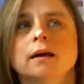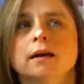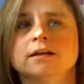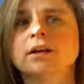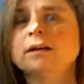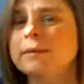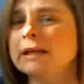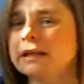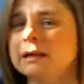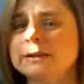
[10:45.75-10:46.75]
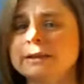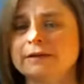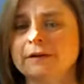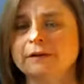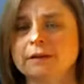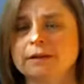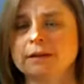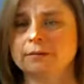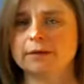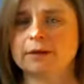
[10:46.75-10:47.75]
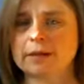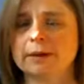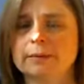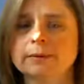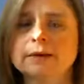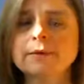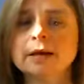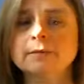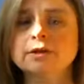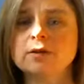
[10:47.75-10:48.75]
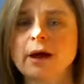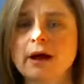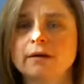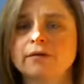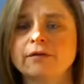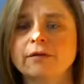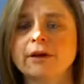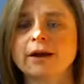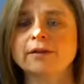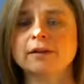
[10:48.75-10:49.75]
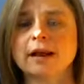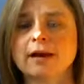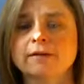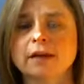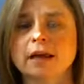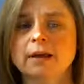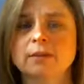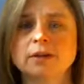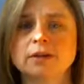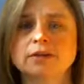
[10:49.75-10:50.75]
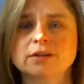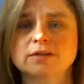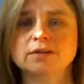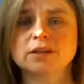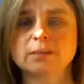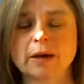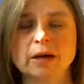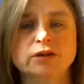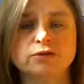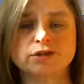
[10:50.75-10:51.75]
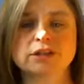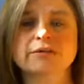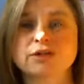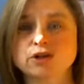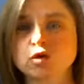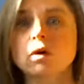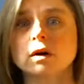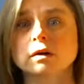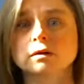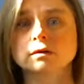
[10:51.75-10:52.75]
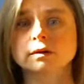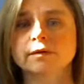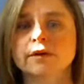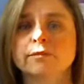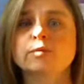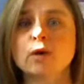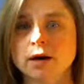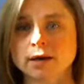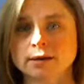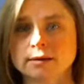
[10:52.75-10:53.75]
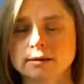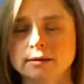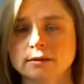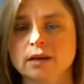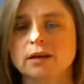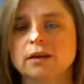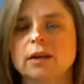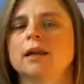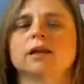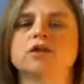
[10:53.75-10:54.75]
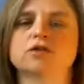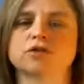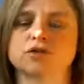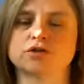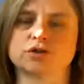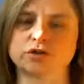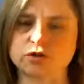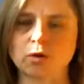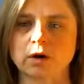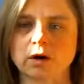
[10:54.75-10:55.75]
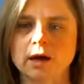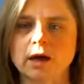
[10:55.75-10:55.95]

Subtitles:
is going to be a little bit different for some people. Sometimes you have, rather than having a products and services page, you just have a store. If you have products, then that's just your store.